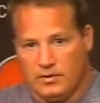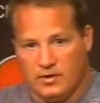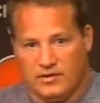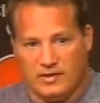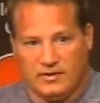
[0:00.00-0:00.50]

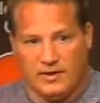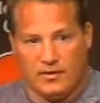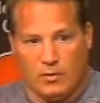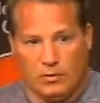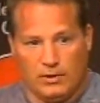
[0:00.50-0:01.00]
decision
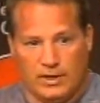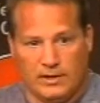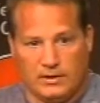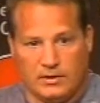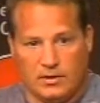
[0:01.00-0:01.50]
on the goal
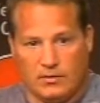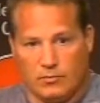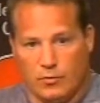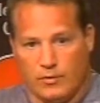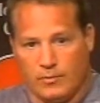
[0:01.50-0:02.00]
line to
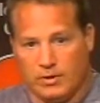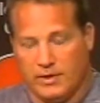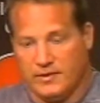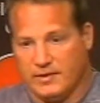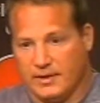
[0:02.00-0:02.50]
run the
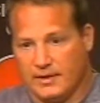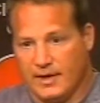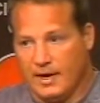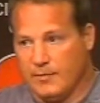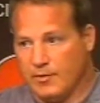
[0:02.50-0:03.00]
play the second
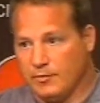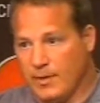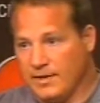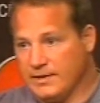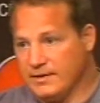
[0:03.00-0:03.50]
time, that was
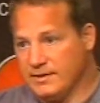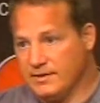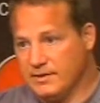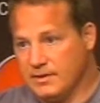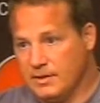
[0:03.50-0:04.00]
my
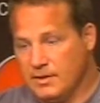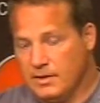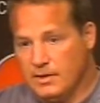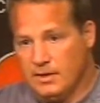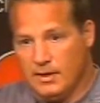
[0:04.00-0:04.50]
decision,
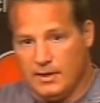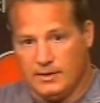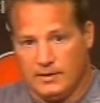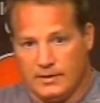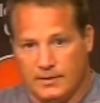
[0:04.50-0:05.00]

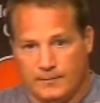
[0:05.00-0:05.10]
and